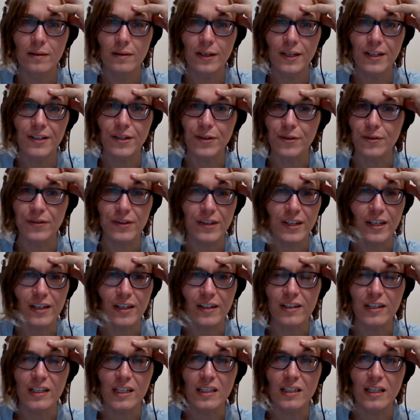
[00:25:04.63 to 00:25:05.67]
I don't think
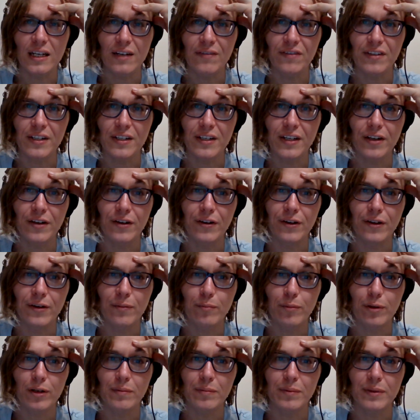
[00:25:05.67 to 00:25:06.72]
she left it here on
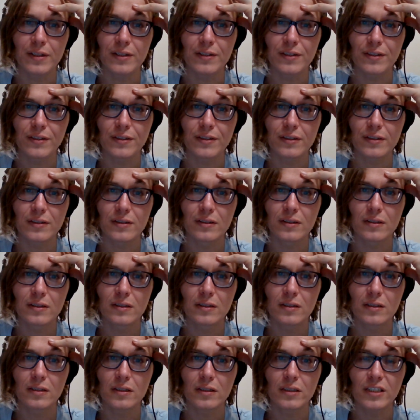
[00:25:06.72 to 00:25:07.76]
purpose.
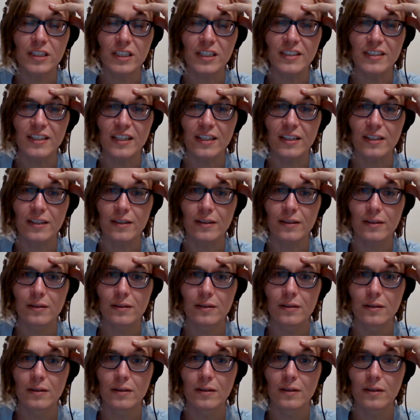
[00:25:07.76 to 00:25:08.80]
She said,
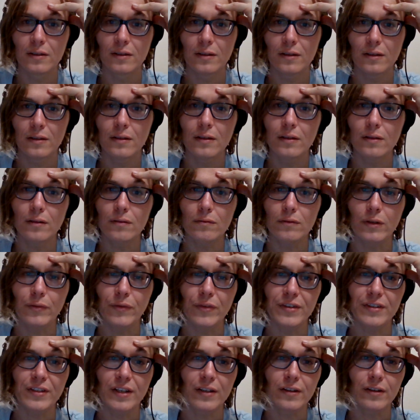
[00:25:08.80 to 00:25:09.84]
when we
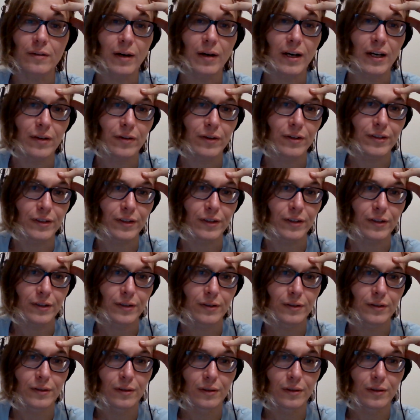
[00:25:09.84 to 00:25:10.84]
said goodbye to each other,